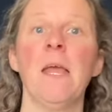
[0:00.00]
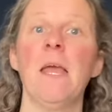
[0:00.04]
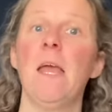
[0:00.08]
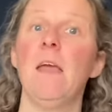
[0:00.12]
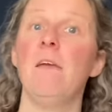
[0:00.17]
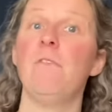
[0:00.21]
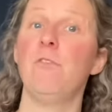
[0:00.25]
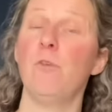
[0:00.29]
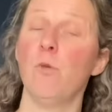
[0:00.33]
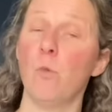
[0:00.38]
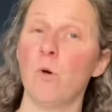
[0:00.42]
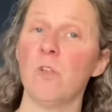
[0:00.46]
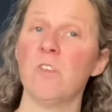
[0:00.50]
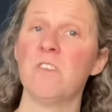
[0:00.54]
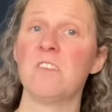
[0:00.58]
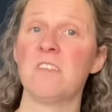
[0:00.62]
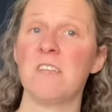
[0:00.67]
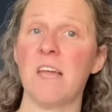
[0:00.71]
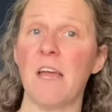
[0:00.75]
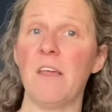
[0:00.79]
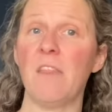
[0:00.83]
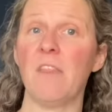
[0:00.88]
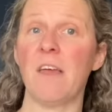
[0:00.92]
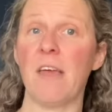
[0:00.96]
If you want to
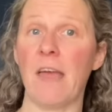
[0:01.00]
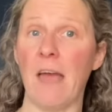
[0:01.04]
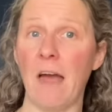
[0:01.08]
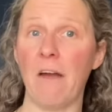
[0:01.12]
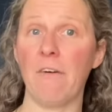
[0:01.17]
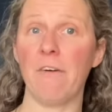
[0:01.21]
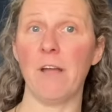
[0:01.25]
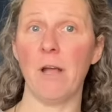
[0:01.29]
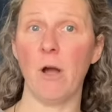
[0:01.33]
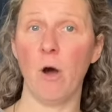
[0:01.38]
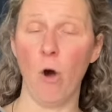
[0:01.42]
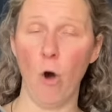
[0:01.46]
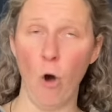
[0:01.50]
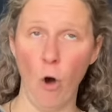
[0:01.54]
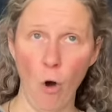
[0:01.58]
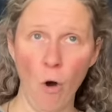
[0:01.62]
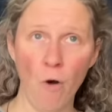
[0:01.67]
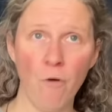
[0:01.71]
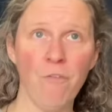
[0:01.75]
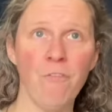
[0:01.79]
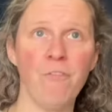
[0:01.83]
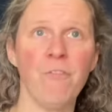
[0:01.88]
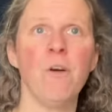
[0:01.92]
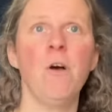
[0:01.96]
take the carrier
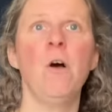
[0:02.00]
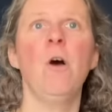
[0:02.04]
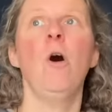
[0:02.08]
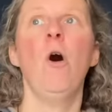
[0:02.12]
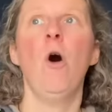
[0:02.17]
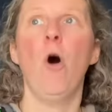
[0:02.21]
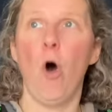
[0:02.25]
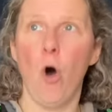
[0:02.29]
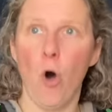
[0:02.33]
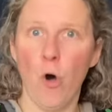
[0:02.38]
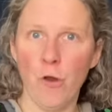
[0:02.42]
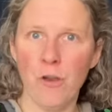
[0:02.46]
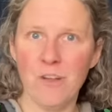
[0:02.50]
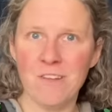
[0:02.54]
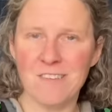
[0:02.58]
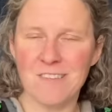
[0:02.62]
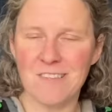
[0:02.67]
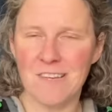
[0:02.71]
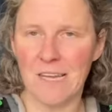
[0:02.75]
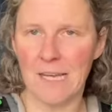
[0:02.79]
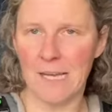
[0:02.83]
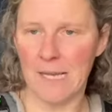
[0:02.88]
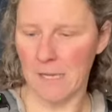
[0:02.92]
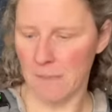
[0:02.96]
off,
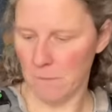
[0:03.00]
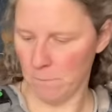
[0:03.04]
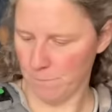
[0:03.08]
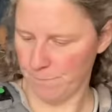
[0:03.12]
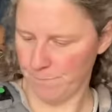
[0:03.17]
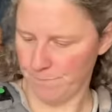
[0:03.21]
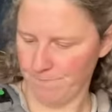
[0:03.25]
honestly,